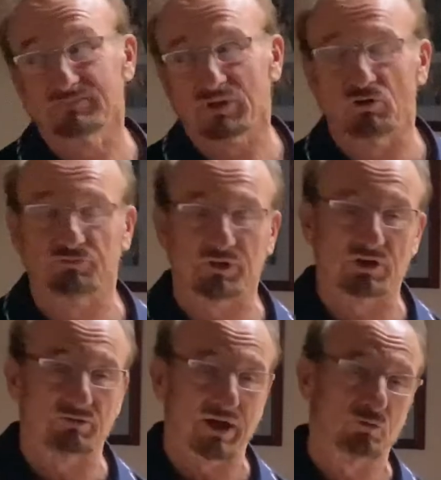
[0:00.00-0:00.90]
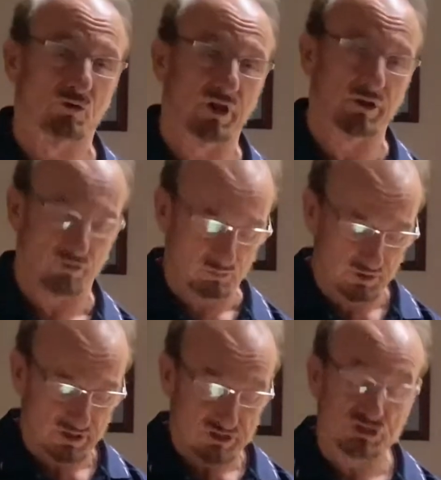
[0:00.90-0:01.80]
Go figure, right? We're all at home.
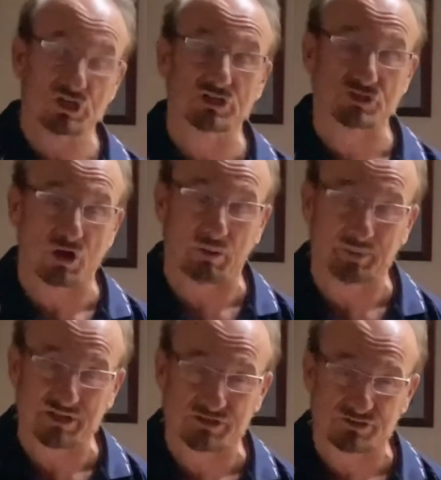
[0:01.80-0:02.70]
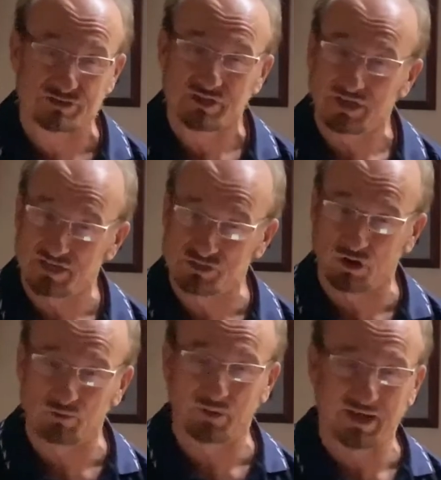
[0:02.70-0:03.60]
Jigsaw puzzles has
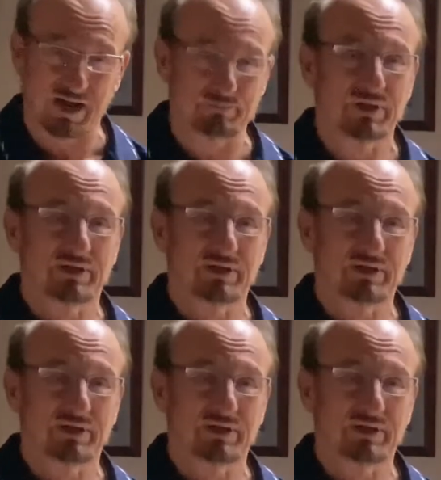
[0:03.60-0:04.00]
gone way up.